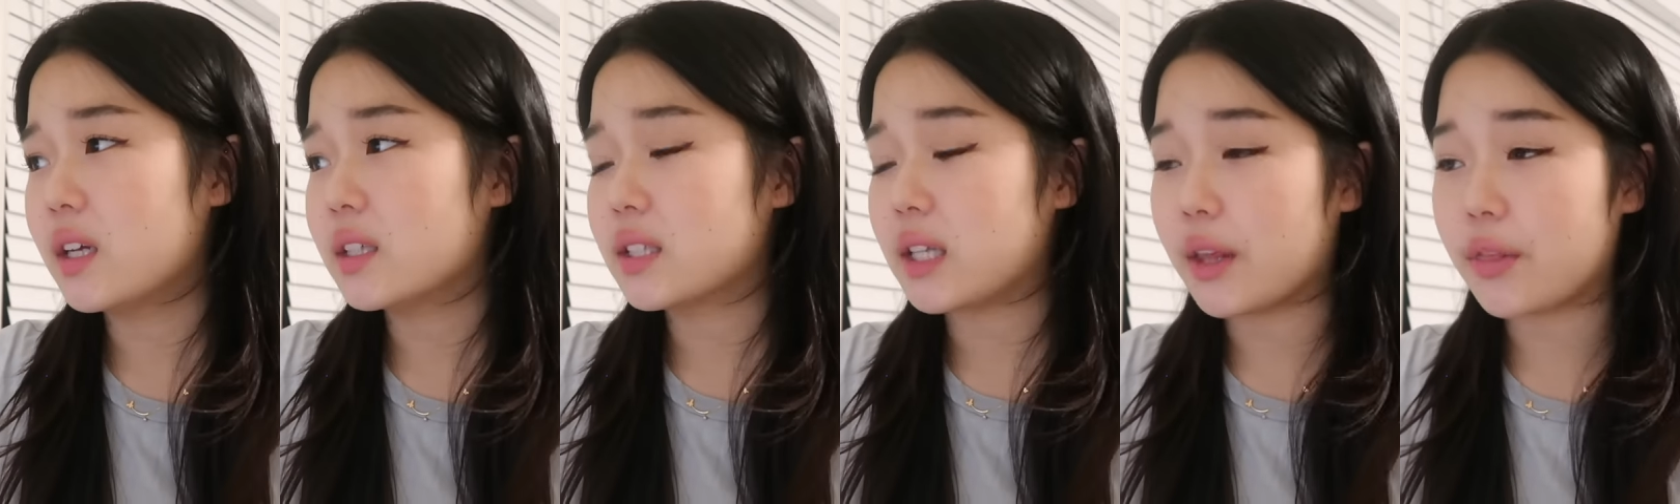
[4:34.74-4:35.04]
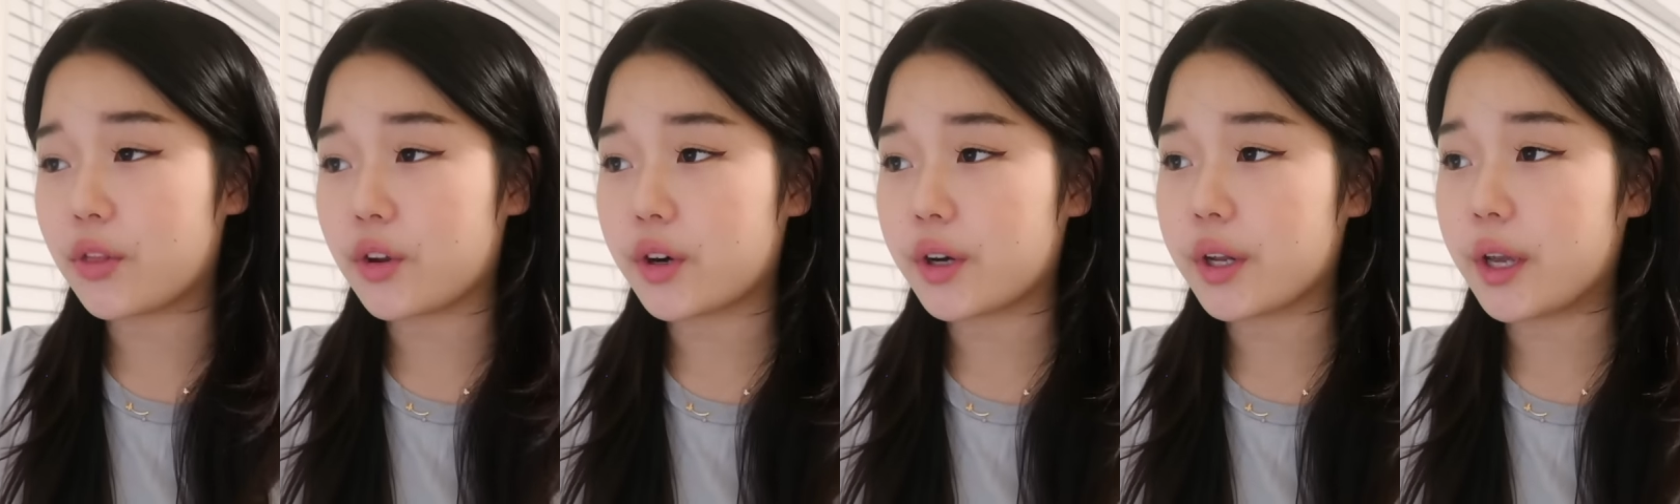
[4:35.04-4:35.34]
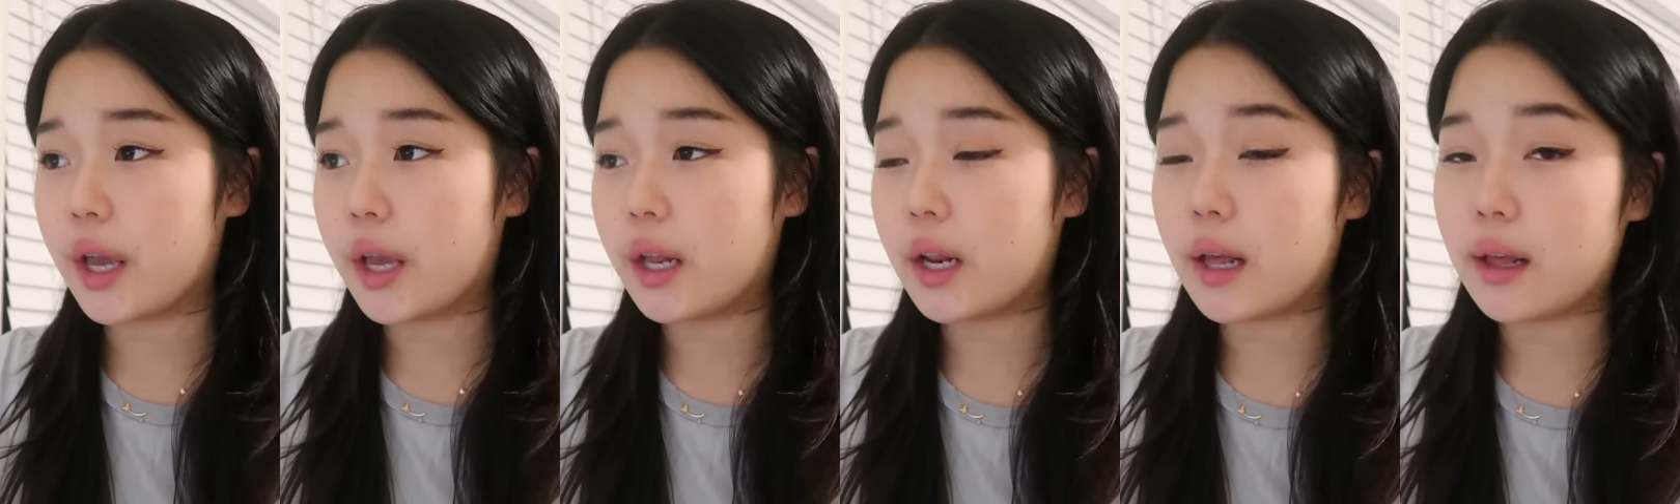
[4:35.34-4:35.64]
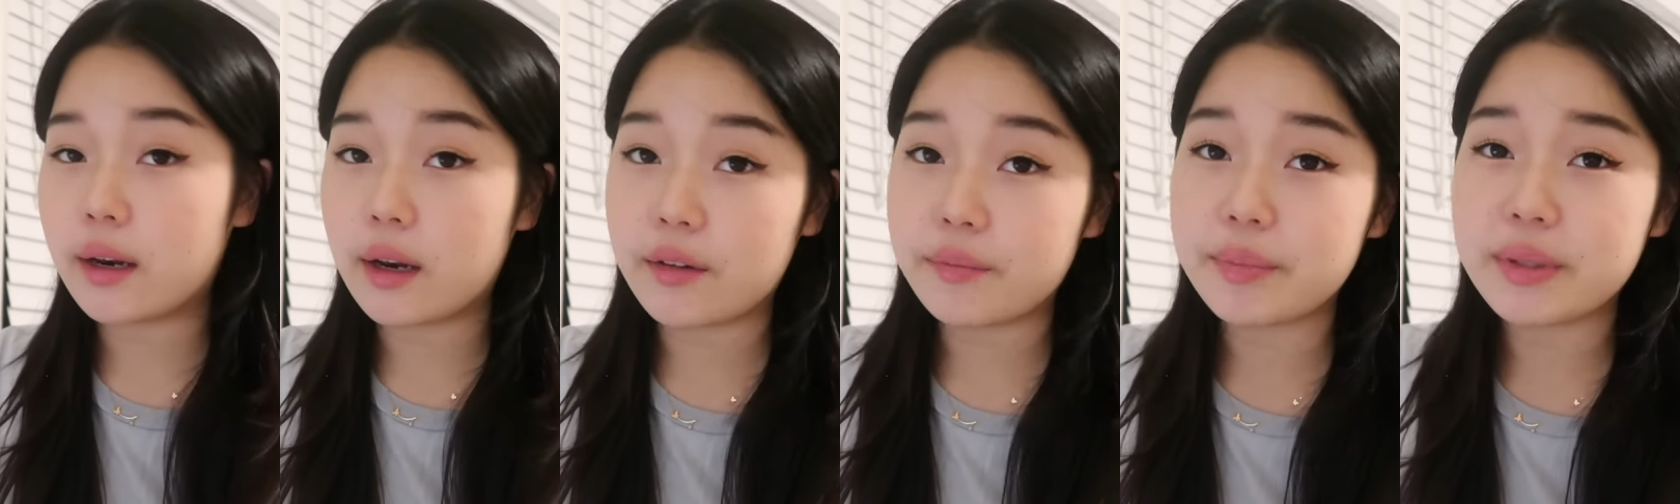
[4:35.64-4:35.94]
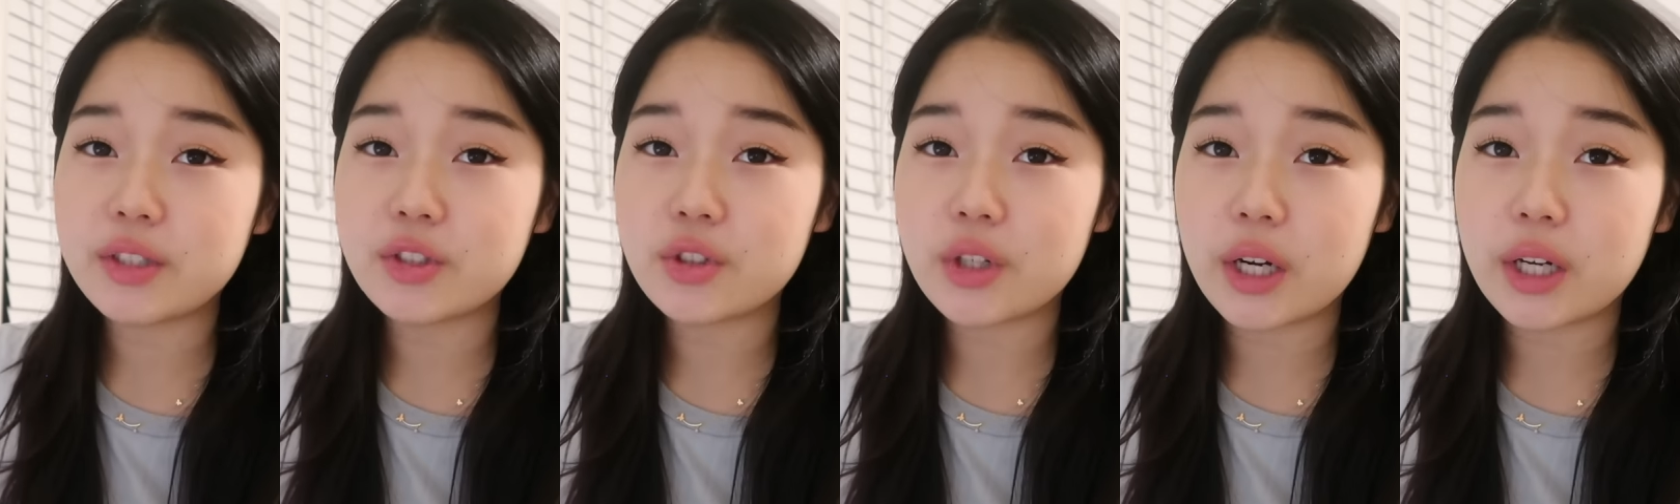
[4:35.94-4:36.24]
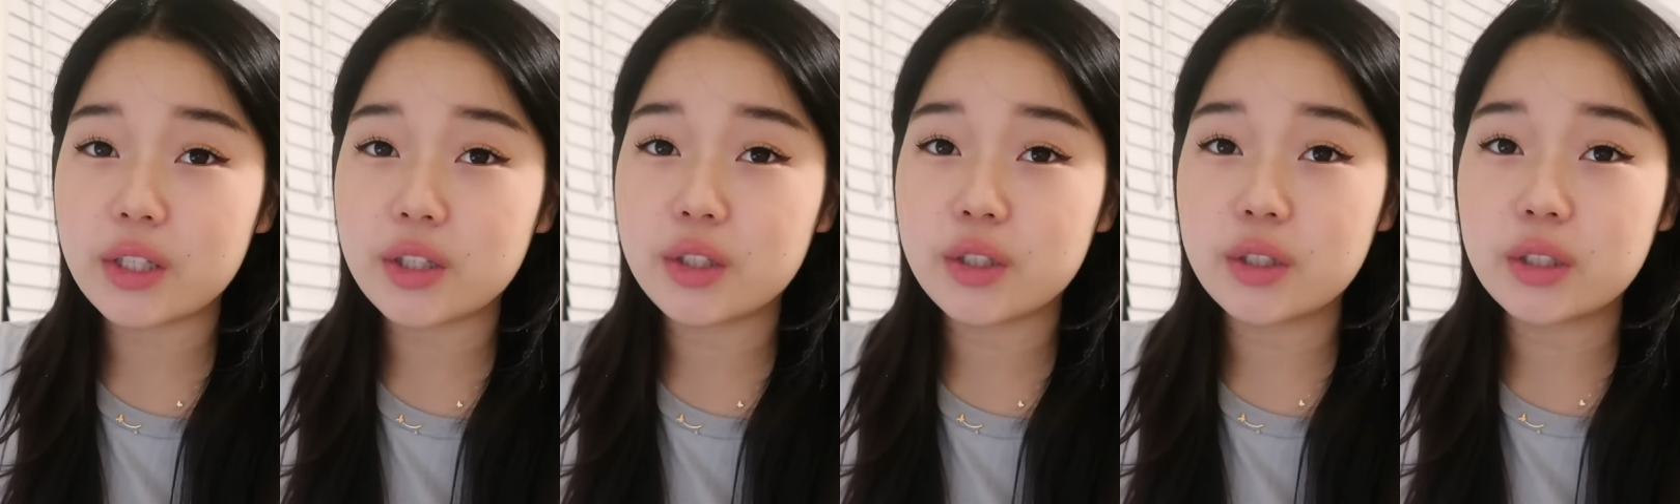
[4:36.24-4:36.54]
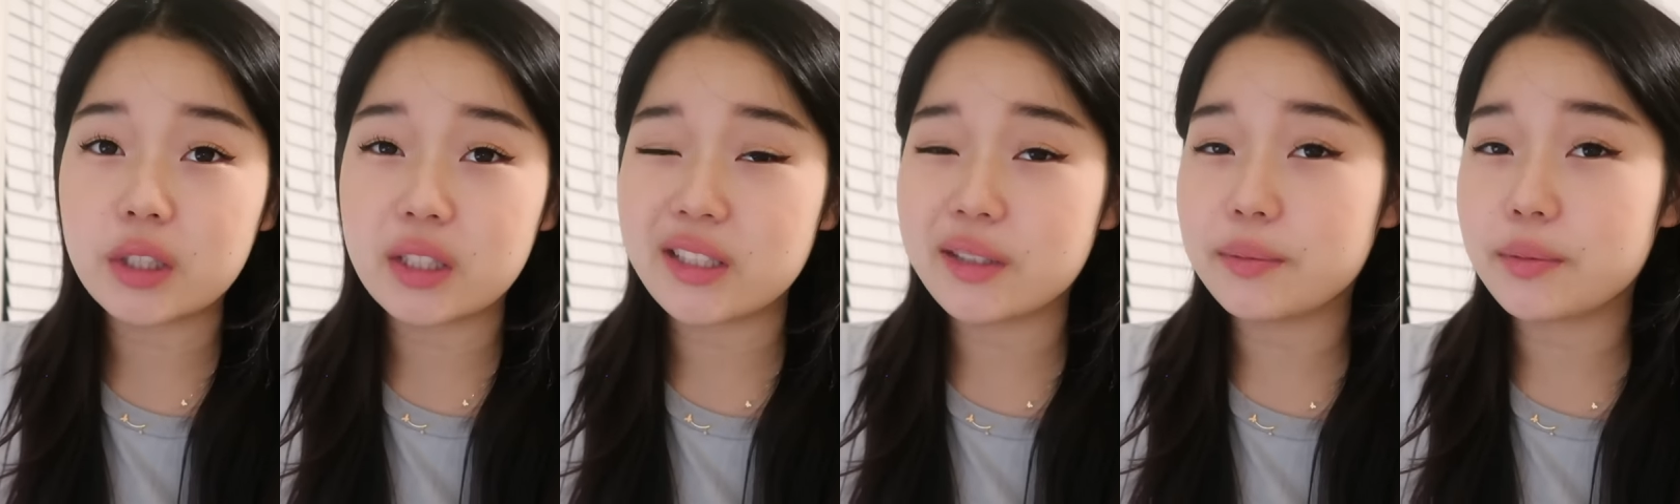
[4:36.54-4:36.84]
10:38, and I've been trying to
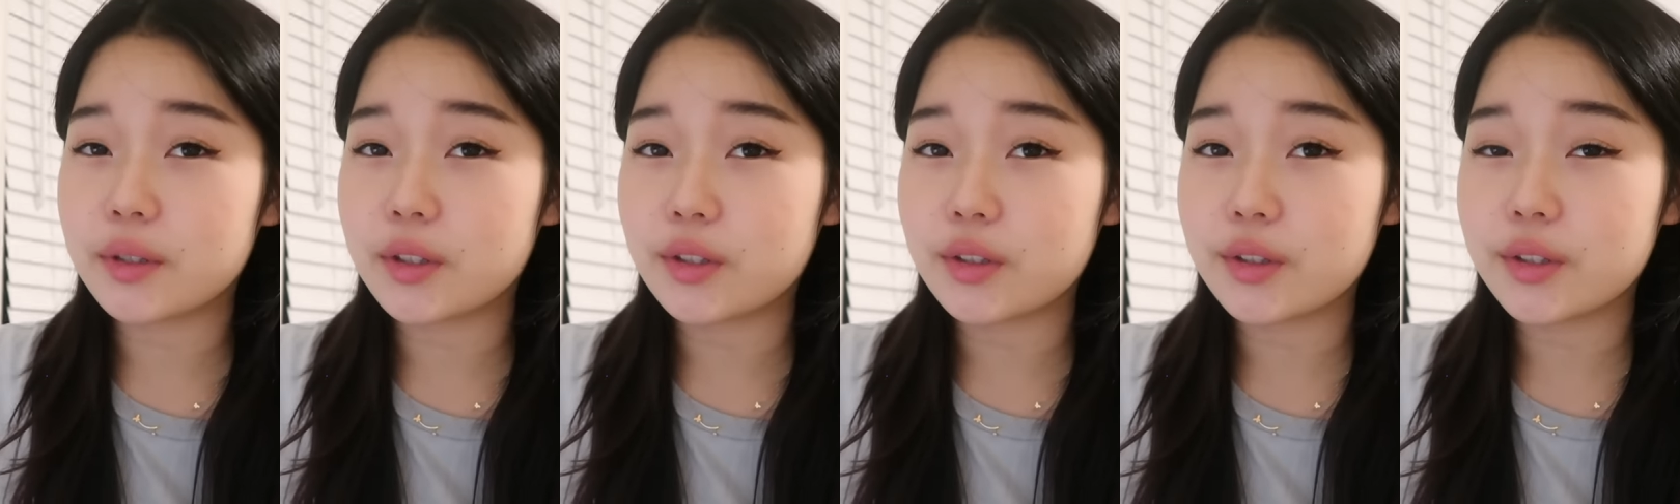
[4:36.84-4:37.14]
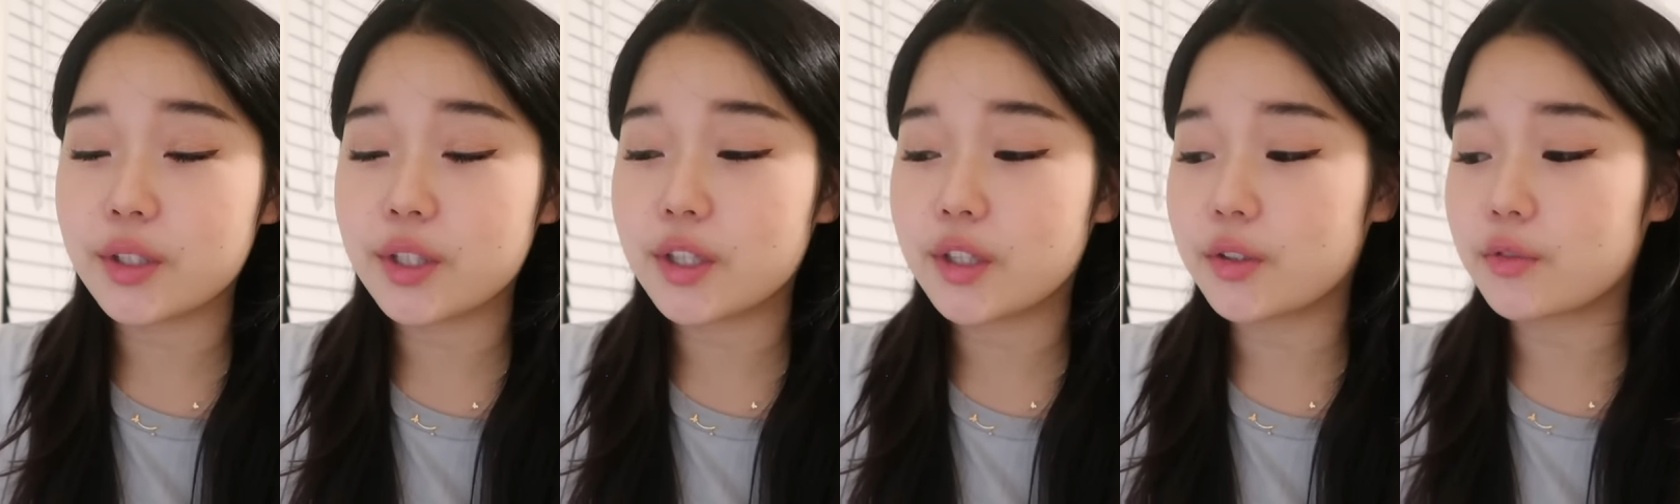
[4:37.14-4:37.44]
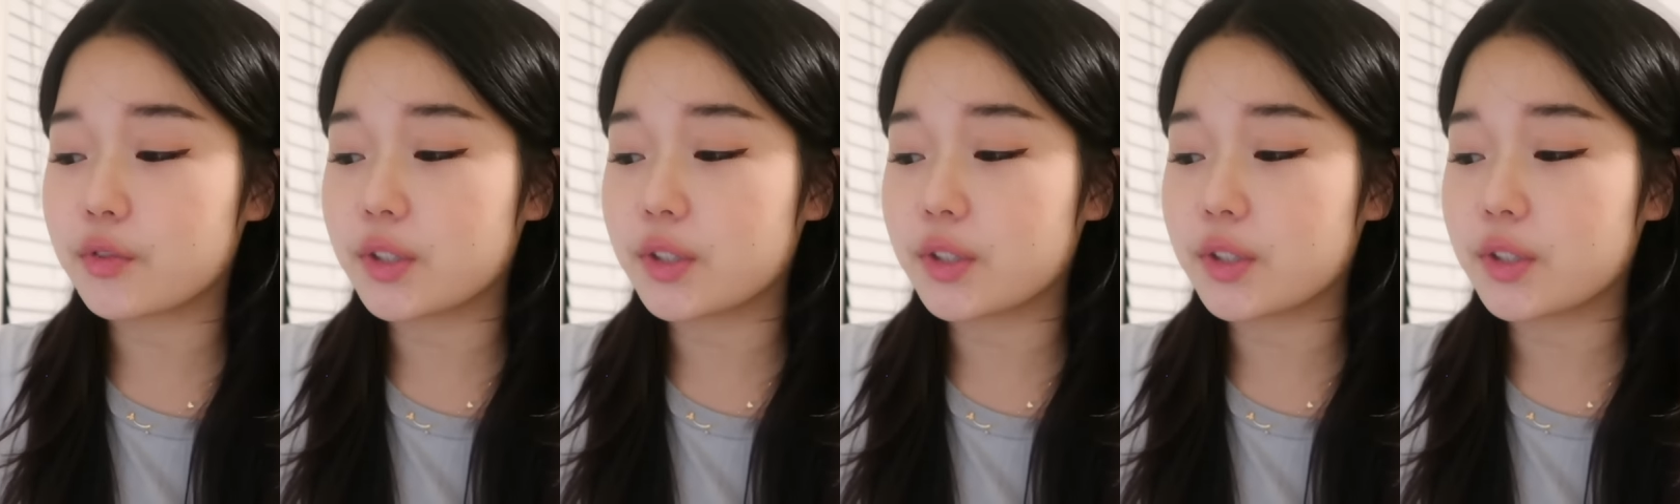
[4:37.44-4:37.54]
sleep earlier.